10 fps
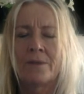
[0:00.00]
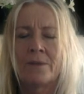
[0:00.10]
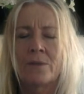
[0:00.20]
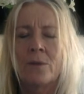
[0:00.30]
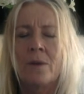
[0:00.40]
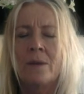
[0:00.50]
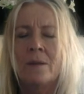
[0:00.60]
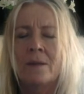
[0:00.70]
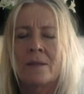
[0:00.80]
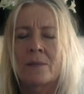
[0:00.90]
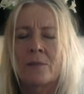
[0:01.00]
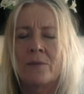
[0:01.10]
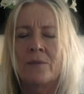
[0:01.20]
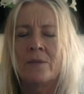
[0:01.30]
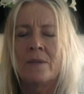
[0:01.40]
So it's quite nice when
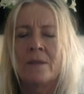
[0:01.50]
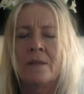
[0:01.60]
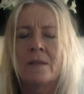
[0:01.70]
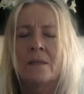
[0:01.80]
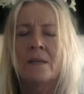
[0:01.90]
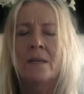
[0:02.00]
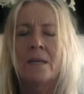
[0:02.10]
you've done a